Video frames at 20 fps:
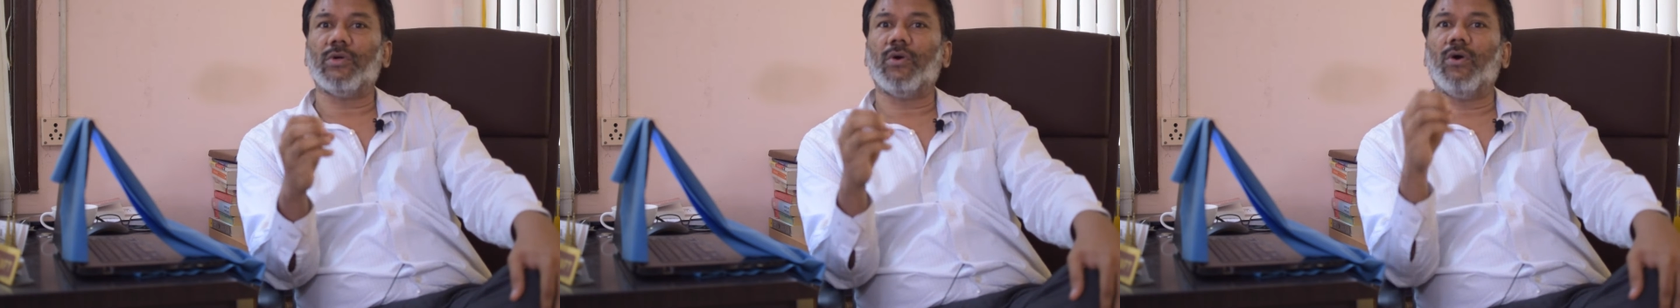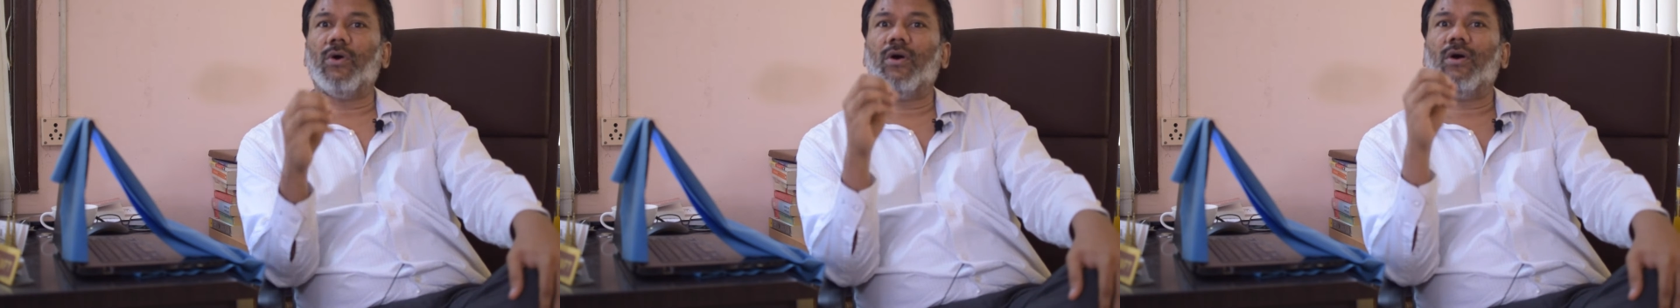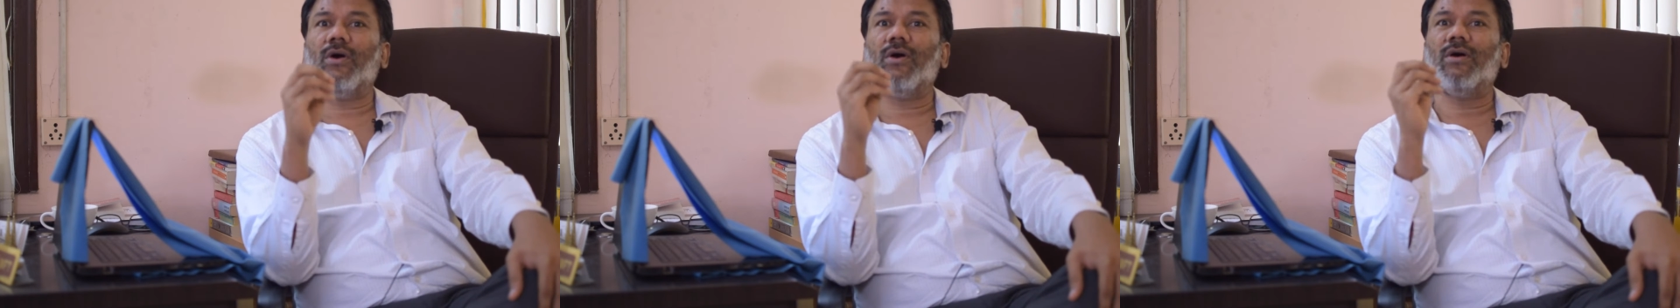
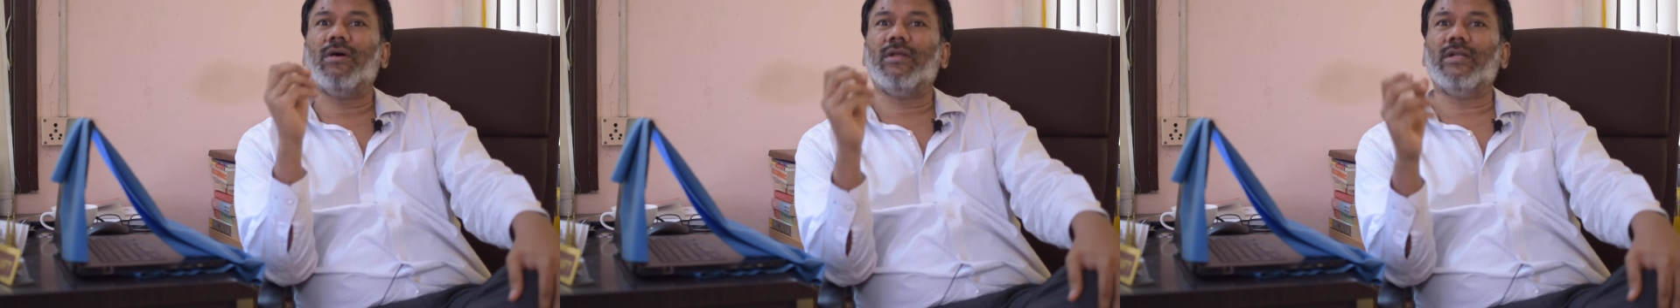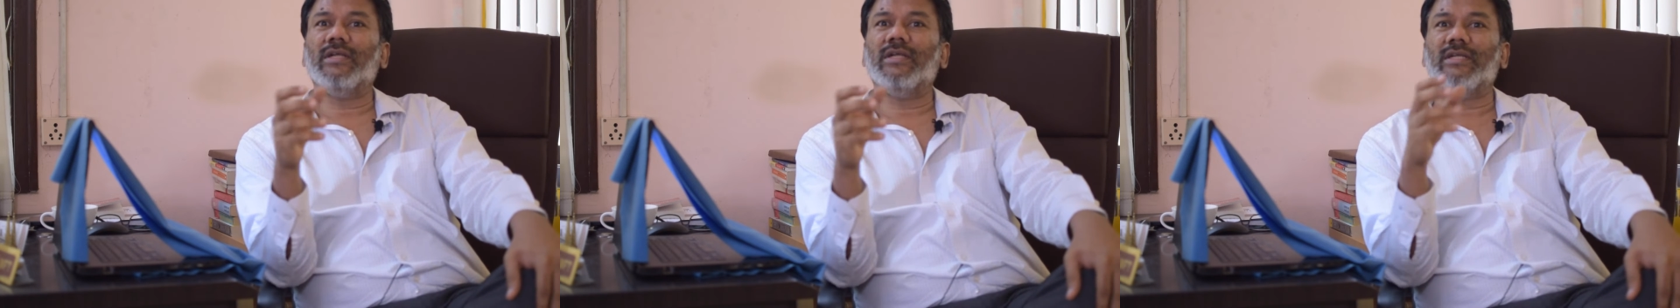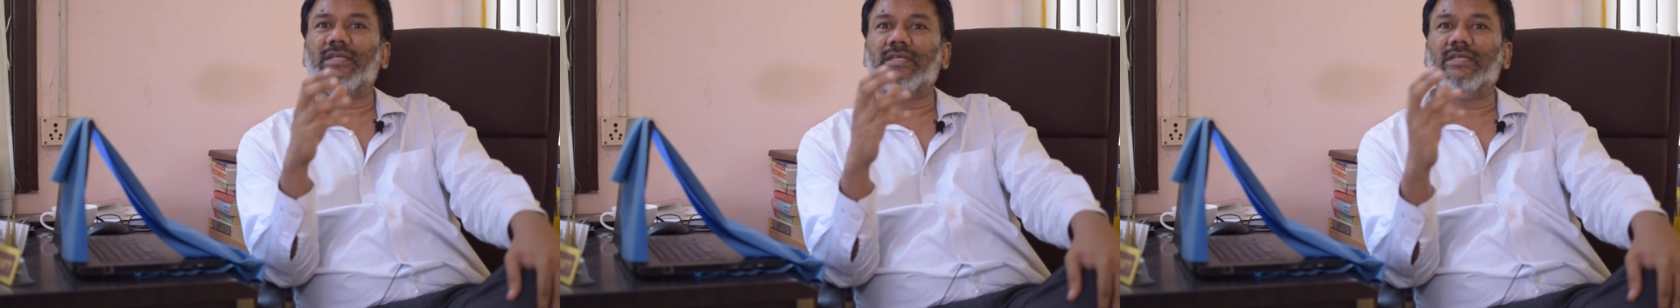
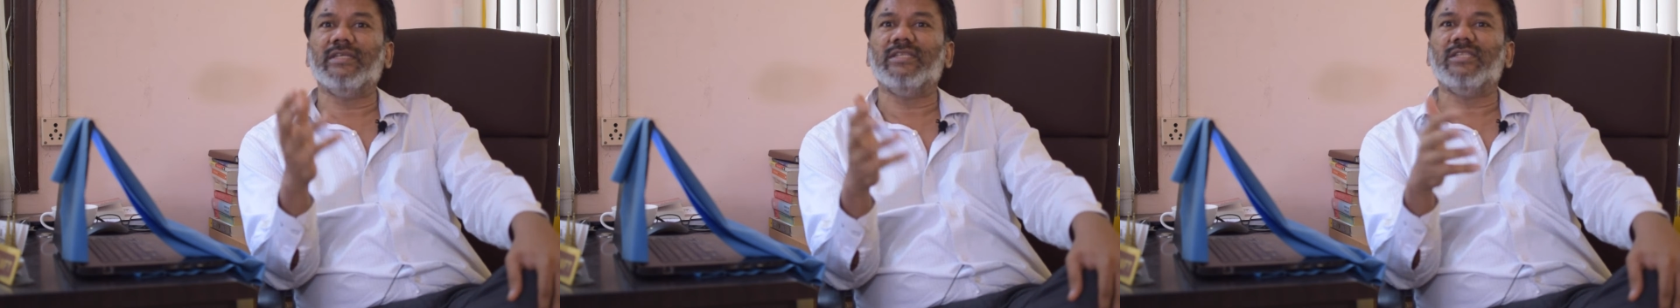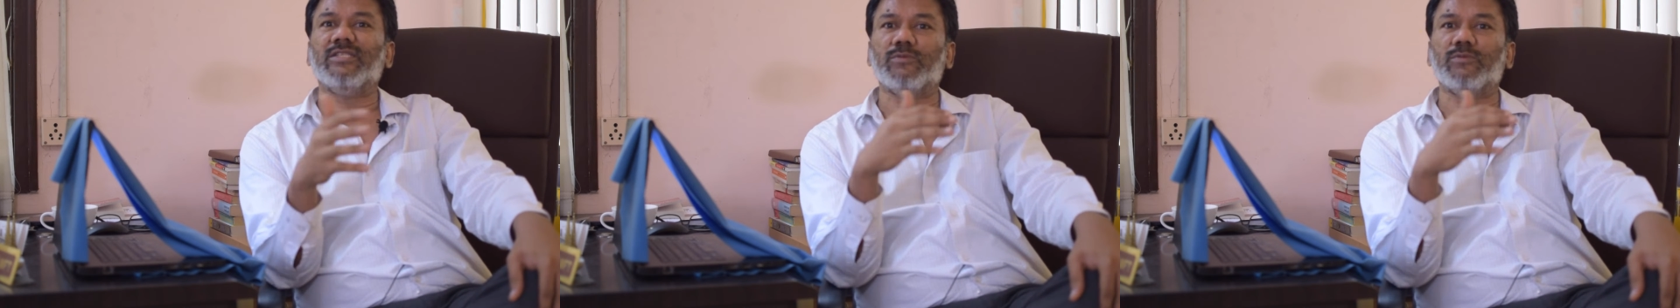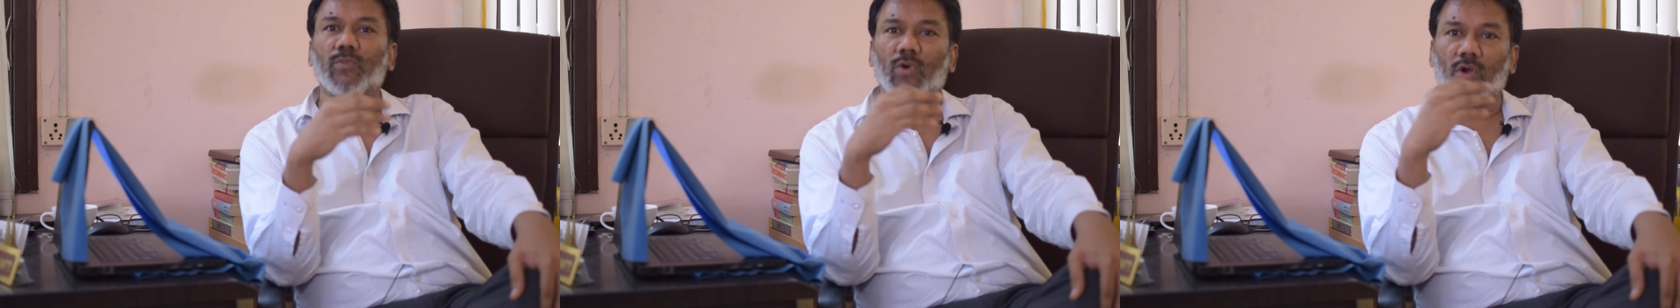or it
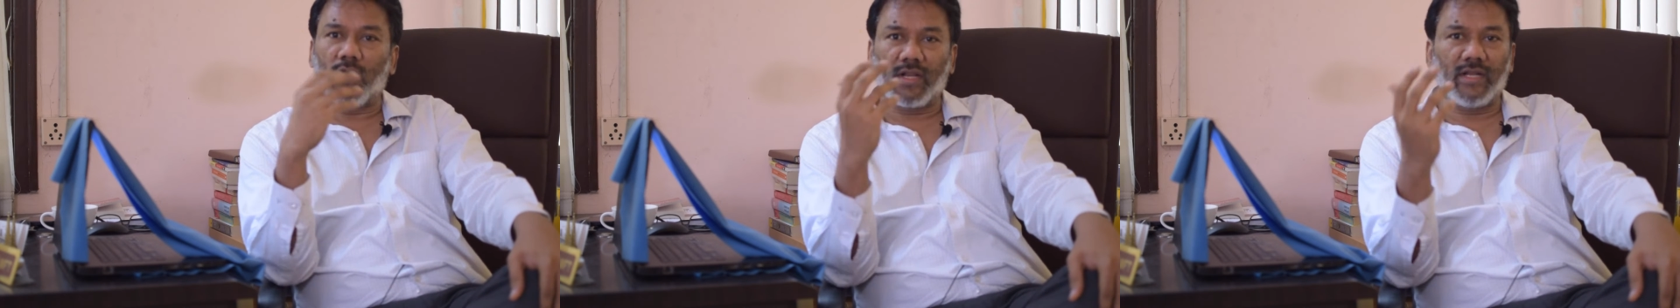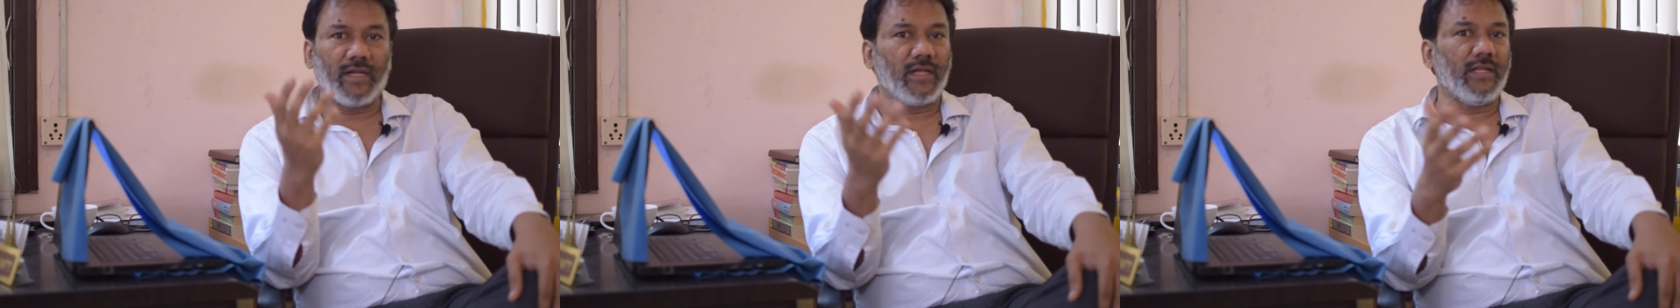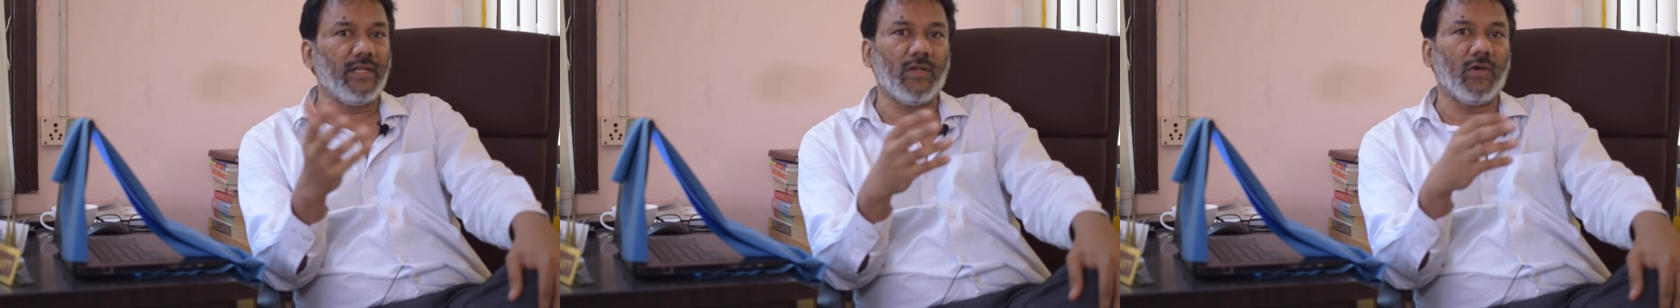is
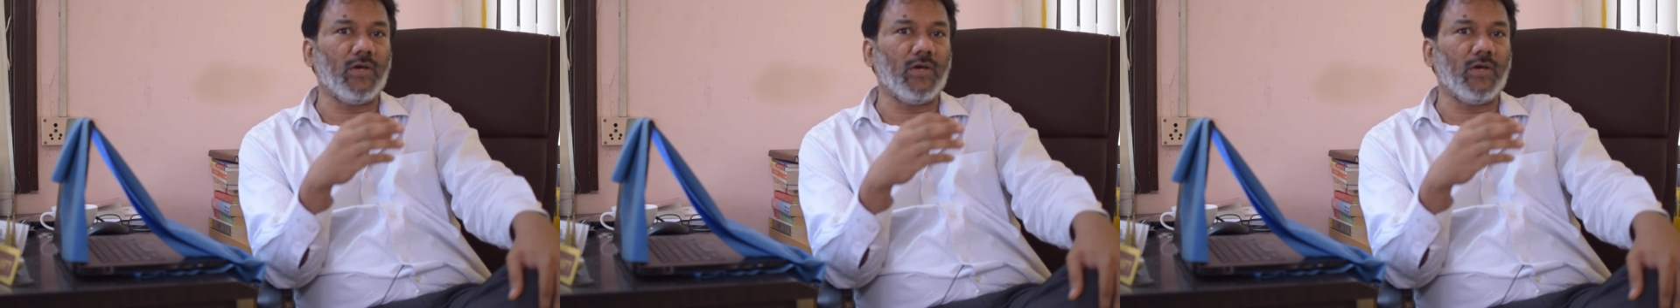moderately